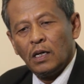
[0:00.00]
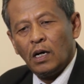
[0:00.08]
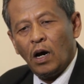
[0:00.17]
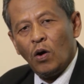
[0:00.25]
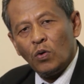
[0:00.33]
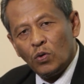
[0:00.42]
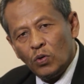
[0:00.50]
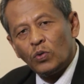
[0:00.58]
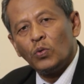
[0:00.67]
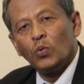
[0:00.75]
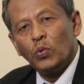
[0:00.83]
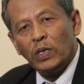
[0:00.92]
how
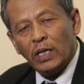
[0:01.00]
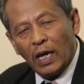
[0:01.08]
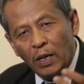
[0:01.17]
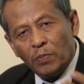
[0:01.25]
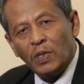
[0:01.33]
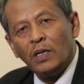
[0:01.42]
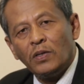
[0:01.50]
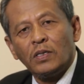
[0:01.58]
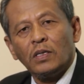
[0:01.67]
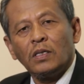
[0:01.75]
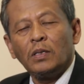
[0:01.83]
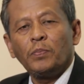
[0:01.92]
good we
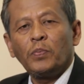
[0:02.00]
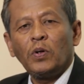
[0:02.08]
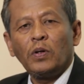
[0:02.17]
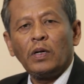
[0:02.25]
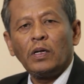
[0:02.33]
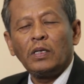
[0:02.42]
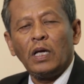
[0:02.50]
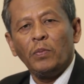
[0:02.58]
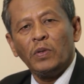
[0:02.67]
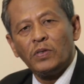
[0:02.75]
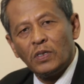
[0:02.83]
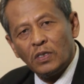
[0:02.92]
administer the
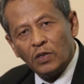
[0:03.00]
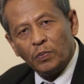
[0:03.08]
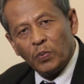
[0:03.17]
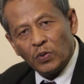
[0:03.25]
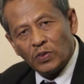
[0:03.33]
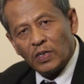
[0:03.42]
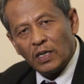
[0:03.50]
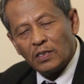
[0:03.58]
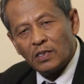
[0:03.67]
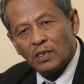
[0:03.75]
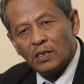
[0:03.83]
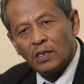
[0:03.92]
administrative
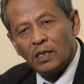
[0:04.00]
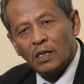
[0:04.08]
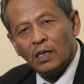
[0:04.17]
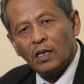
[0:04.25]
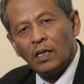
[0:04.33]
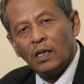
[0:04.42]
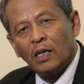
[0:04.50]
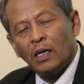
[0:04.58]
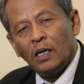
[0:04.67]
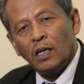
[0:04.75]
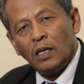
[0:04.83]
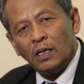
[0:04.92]
process
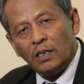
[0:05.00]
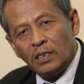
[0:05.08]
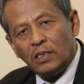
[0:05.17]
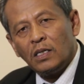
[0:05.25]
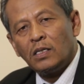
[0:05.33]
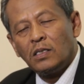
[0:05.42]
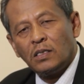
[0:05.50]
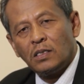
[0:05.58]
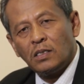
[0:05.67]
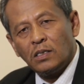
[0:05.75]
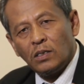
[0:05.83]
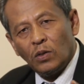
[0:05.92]
is
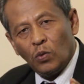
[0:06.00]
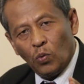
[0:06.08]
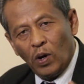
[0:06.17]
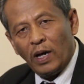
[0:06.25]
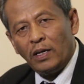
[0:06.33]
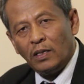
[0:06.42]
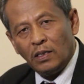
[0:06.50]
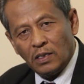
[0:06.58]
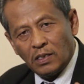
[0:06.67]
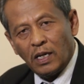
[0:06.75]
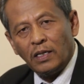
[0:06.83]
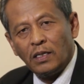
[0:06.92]
just
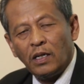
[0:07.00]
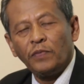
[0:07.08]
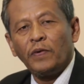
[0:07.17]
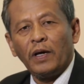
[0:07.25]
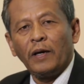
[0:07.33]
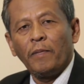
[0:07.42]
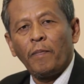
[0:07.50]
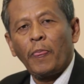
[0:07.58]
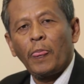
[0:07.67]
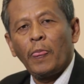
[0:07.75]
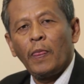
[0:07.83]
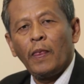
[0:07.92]
one-sided affair.
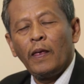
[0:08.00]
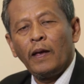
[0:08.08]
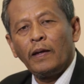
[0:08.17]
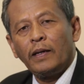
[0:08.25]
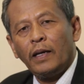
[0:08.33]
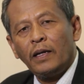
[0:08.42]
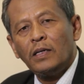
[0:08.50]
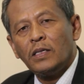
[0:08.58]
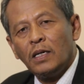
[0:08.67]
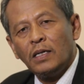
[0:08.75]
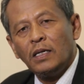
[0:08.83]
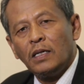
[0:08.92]
There is
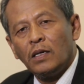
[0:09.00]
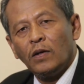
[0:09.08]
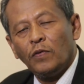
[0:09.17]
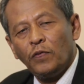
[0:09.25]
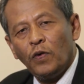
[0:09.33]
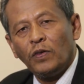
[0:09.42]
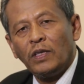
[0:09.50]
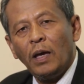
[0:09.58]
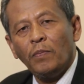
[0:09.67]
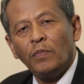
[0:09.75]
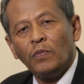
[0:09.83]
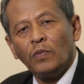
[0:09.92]
a need for
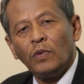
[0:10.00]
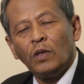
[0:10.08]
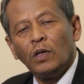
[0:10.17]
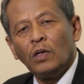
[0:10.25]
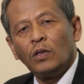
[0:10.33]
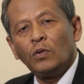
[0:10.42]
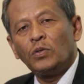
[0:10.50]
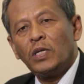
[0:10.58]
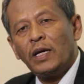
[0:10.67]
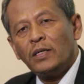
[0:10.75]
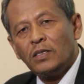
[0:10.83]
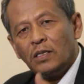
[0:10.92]
them to
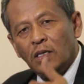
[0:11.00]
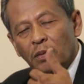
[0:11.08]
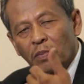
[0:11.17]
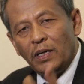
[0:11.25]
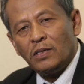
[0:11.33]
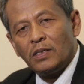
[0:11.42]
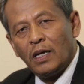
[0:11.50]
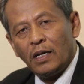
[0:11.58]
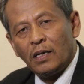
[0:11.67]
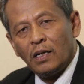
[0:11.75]
change the mindset